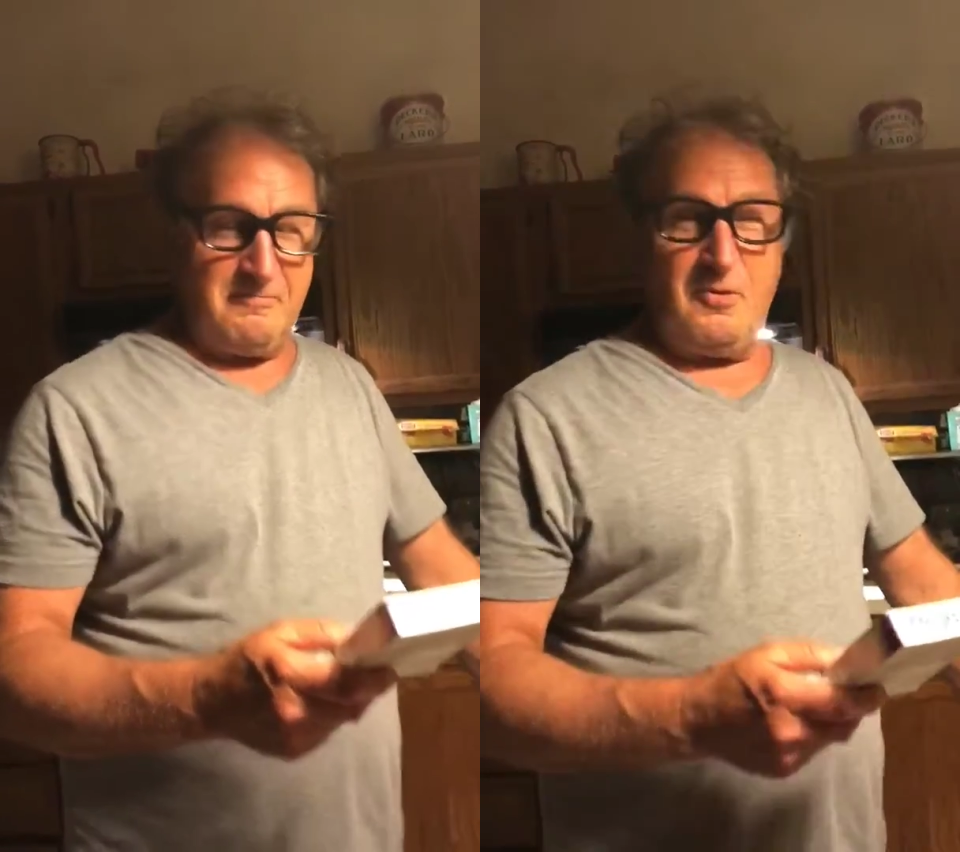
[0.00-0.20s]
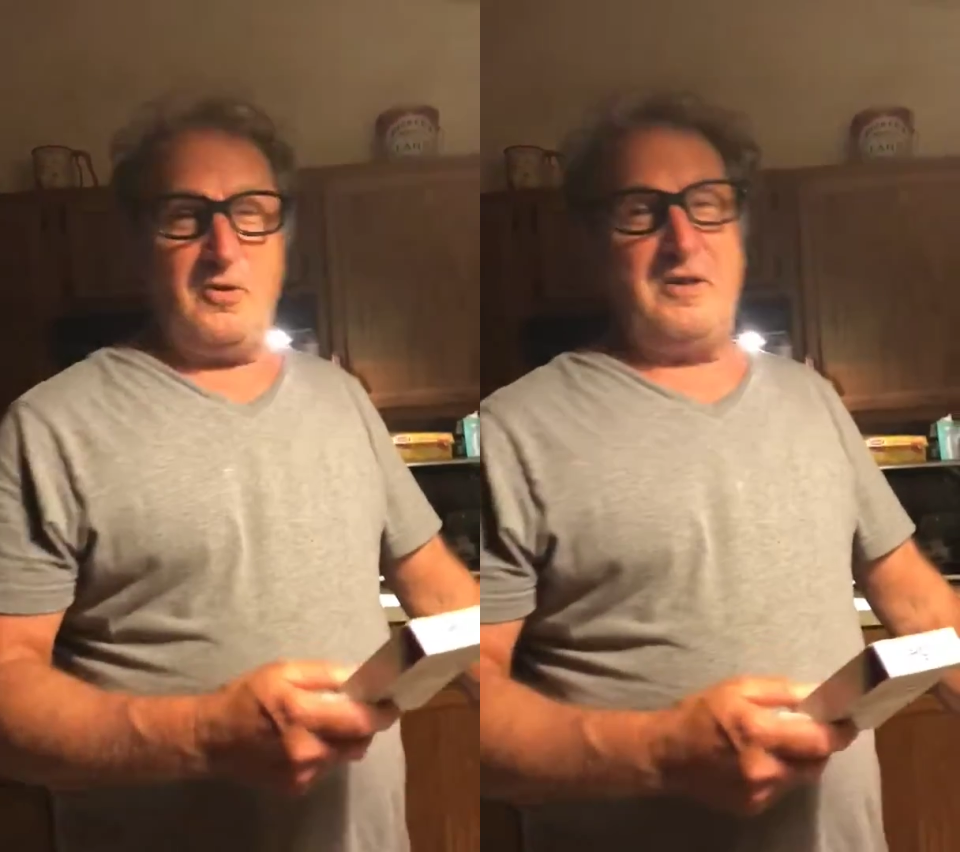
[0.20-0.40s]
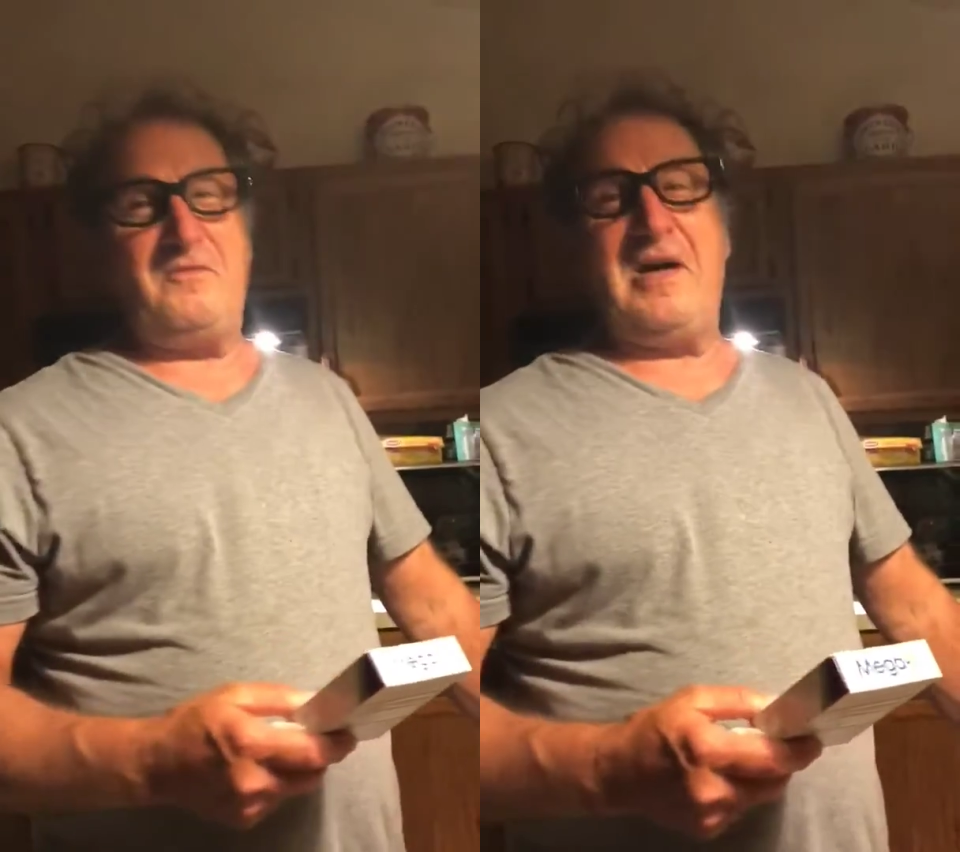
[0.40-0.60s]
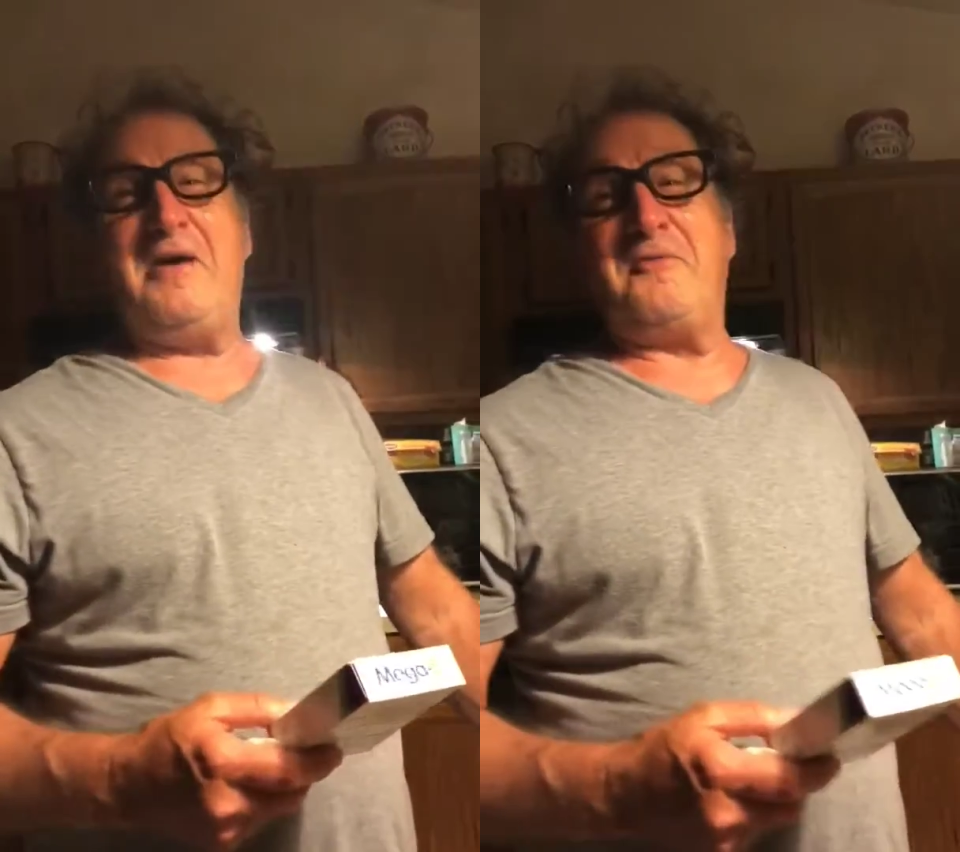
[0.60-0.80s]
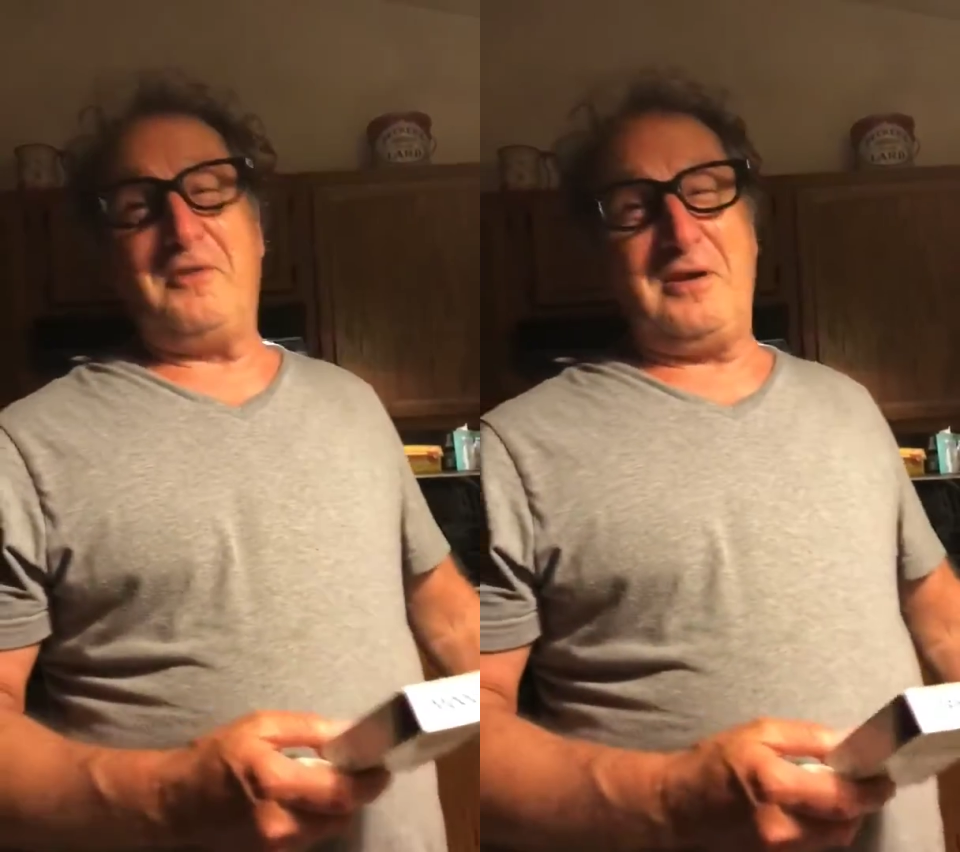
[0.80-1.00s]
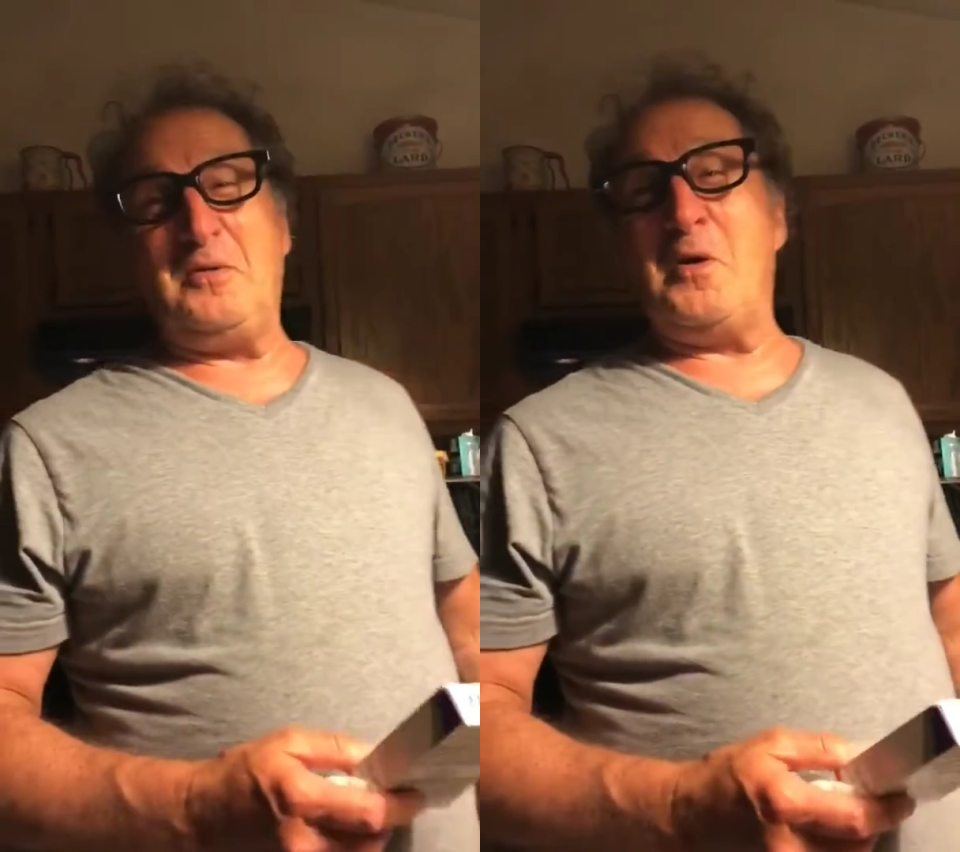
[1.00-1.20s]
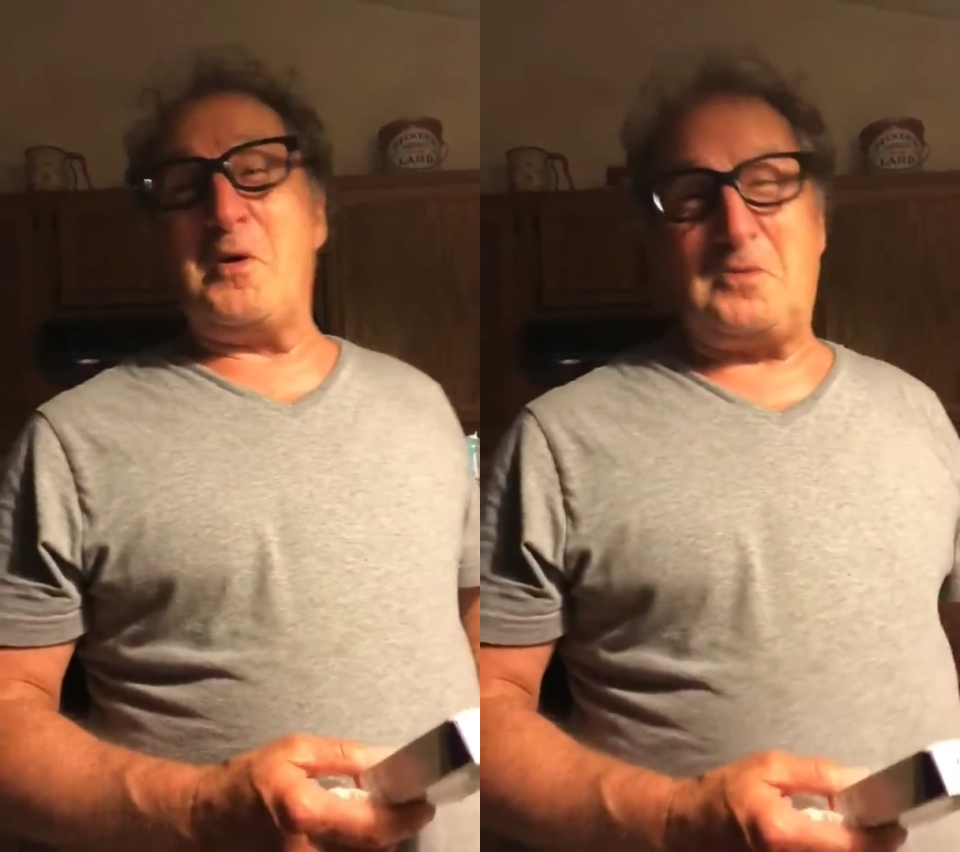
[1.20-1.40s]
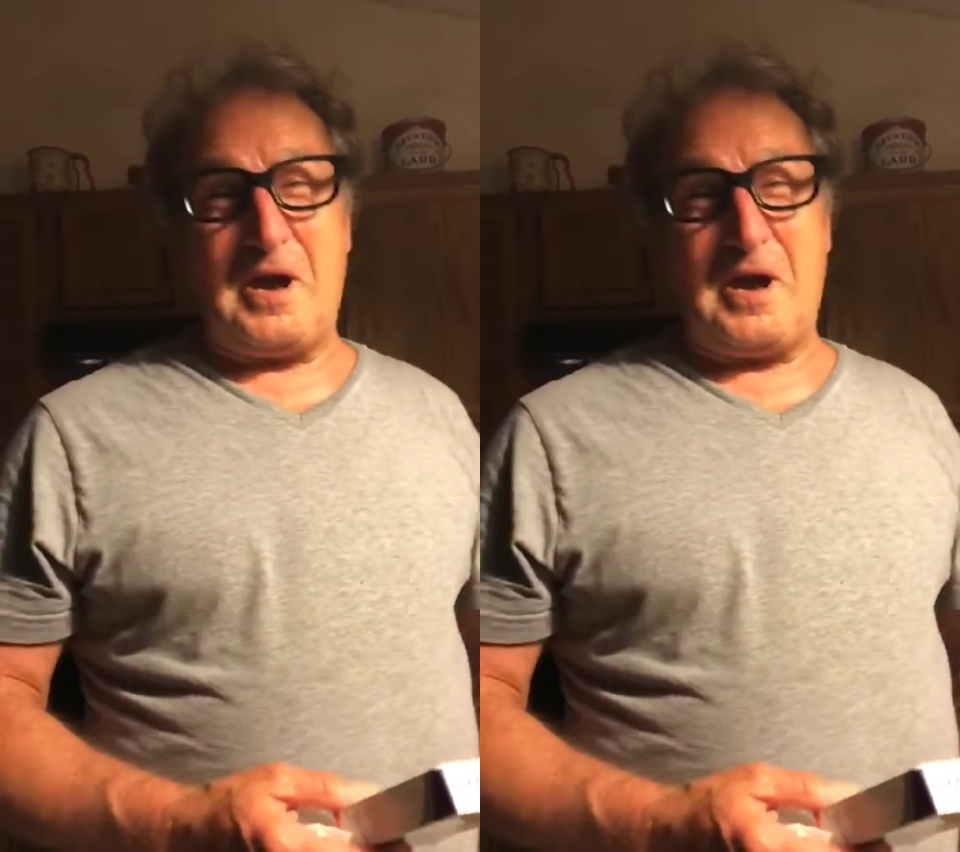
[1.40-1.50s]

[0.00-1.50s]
Boy, if that really worked,